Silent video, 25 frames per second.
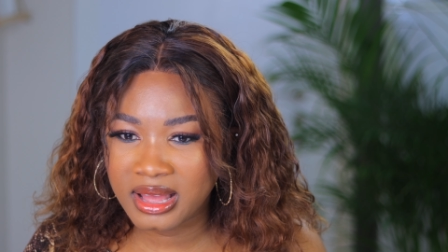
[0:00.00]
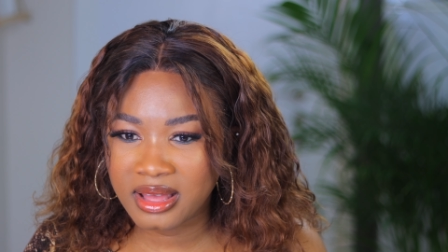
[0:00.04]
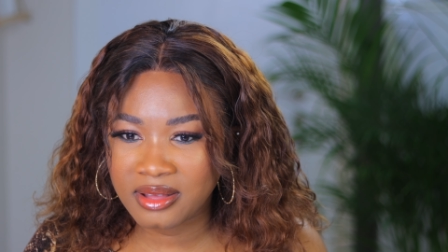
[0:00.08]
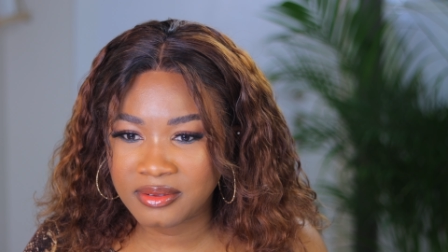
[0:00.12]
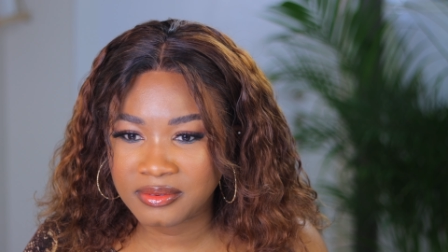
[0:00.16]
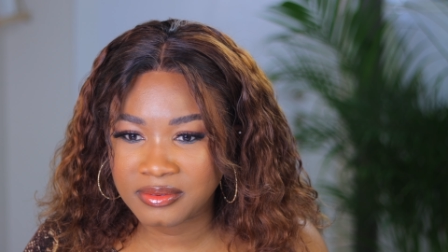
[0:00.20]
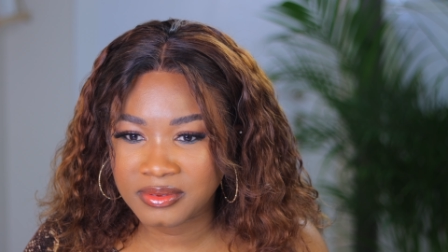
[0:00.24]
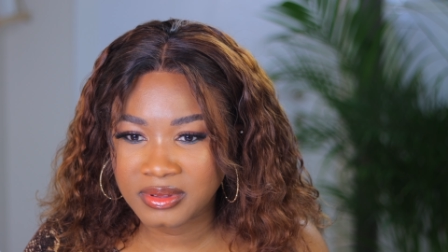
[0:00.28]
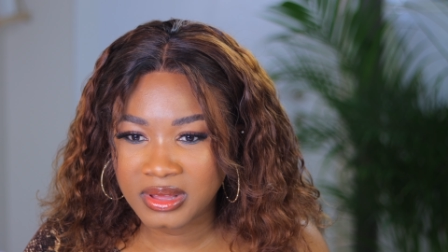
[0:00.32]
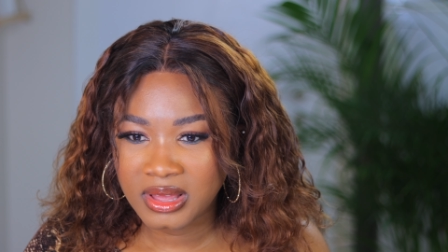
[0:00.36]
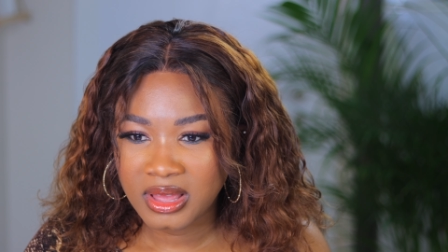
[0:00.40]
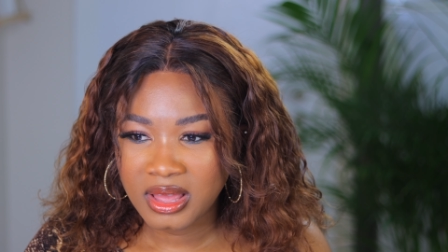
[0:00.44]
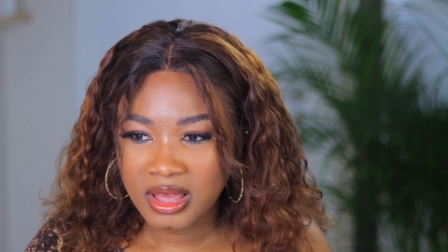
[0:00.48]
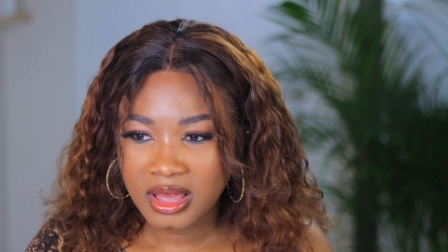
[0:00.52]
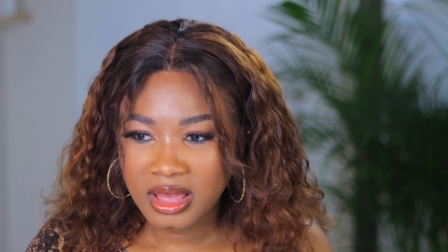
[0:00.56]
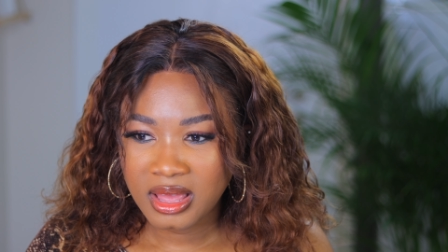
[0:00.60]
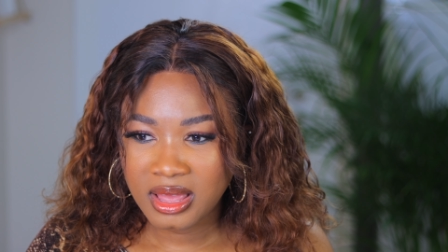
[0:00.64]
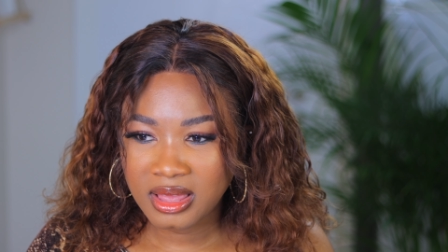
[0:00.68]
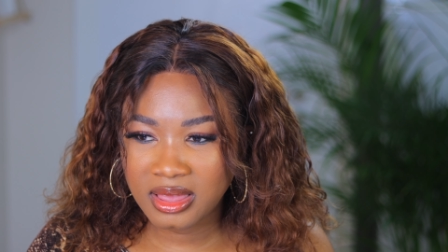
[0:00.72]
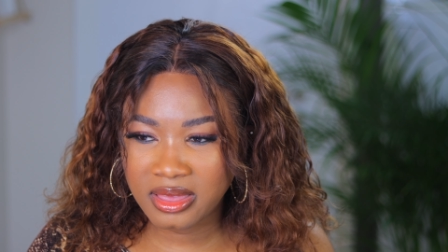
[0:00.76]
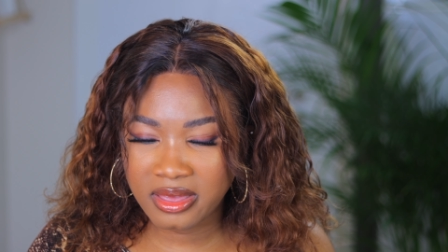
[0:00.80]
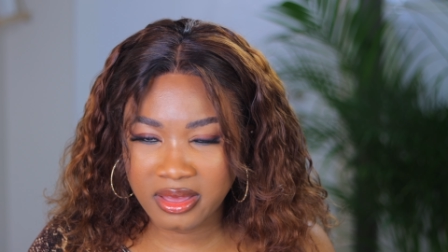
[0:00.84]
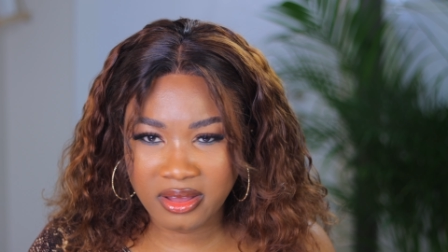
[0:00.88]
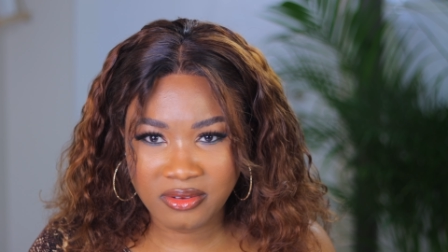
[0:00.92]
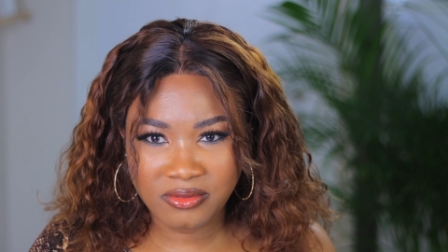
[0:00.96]
have
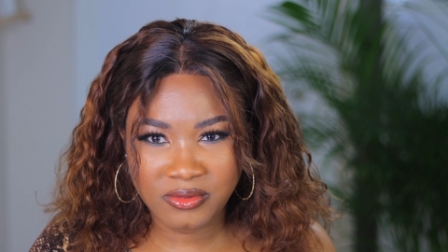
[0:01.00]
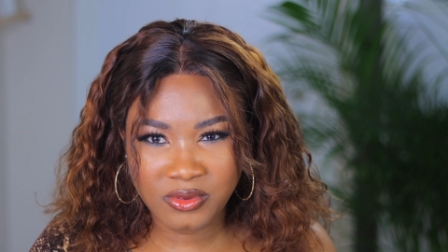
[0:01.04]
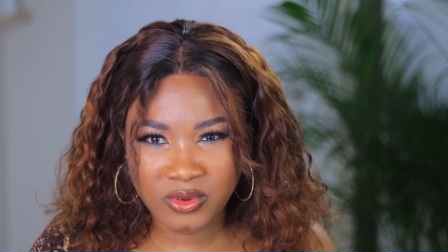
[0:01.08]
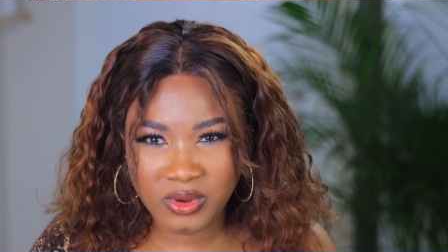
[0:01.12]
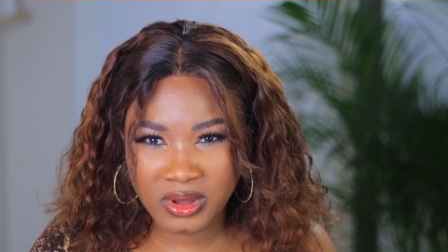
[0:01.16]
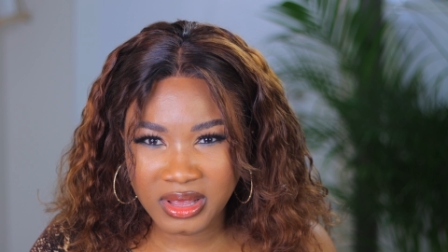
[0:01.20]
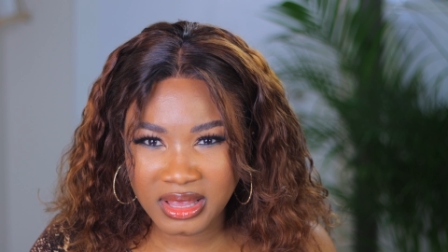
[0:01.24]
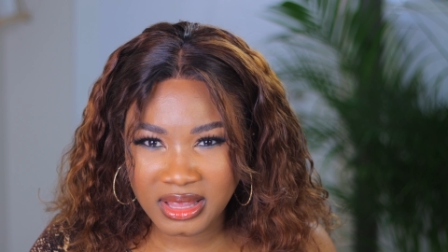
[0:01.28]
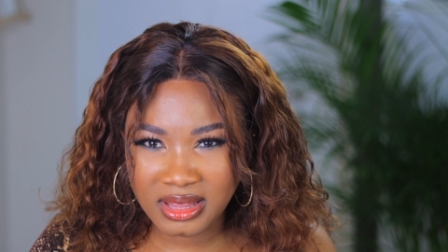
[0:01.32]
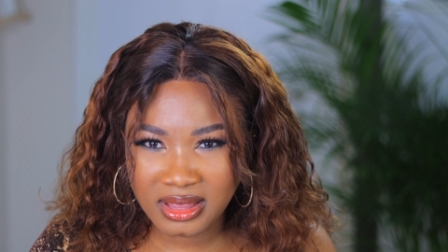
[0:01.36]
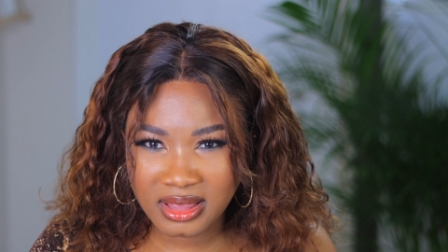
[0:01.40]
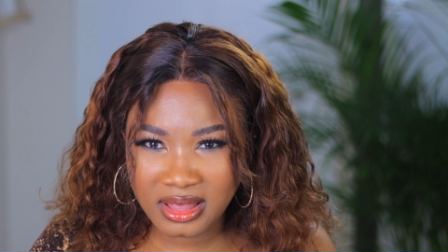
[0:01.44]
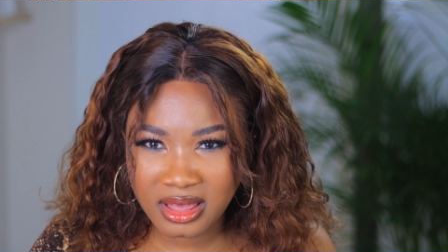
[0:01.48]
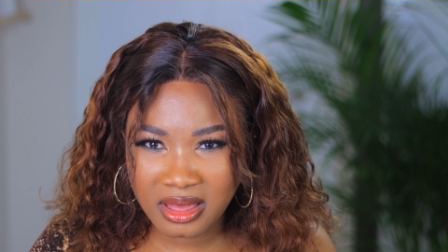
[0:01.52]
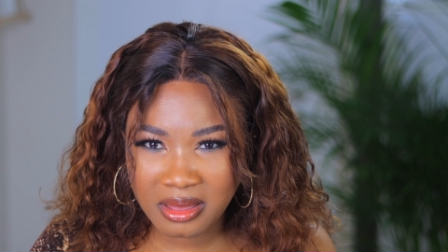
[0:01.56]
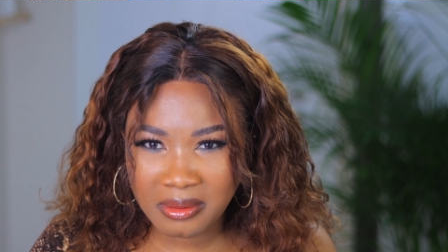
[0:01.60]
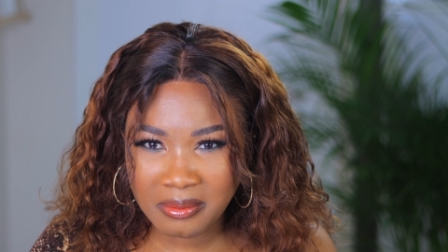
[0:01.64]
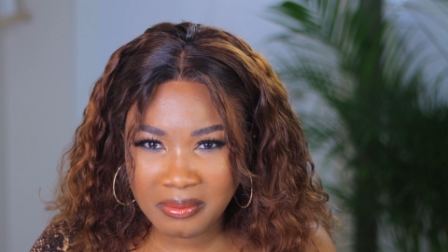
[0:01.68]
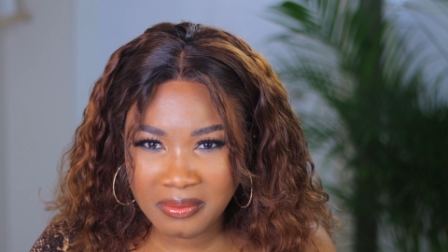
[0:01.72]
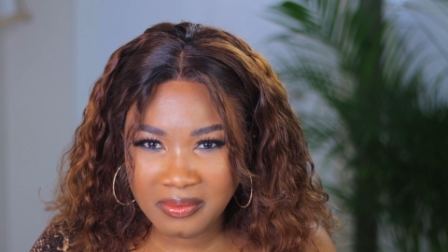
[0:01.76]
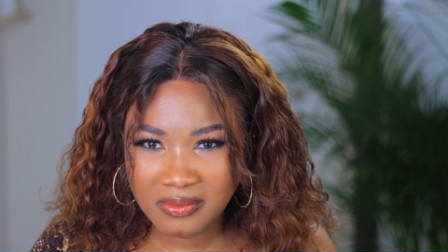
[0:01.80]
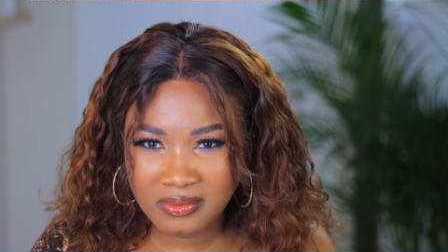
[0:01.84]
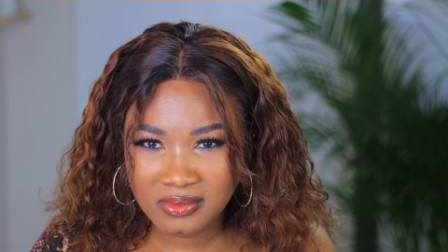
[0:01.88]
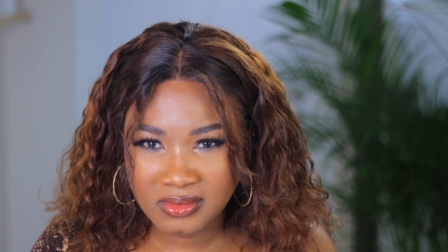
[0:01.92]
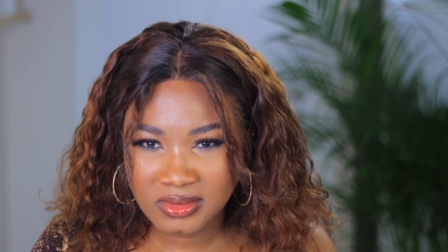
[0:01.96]
Carrefour in
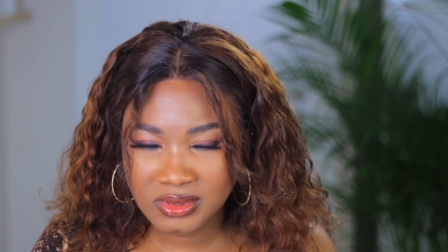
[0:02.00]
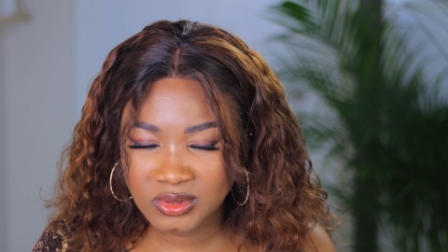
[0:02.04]
them.